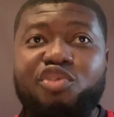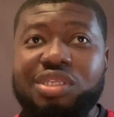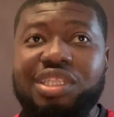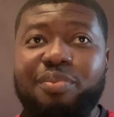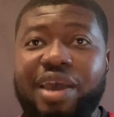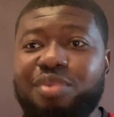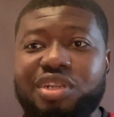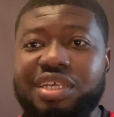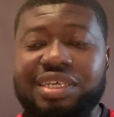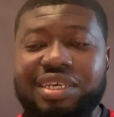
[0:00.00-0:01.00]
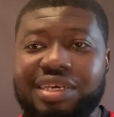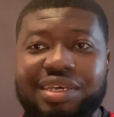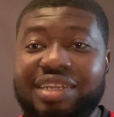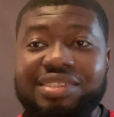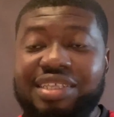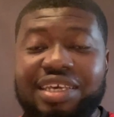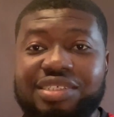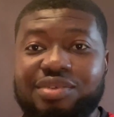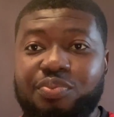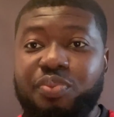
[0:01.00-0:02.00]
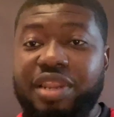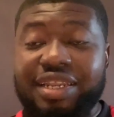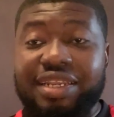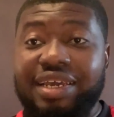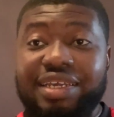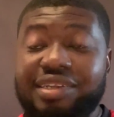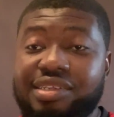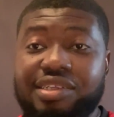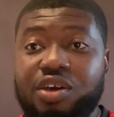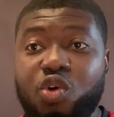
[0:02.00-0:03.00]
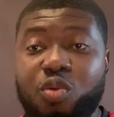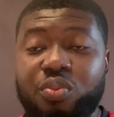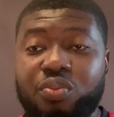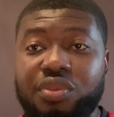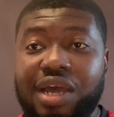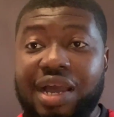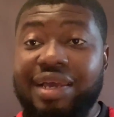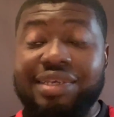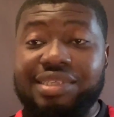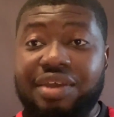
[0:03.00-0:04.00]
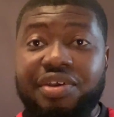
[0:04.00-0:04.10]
obviously, Bayern Munich, at this stage, playing in the home Allianz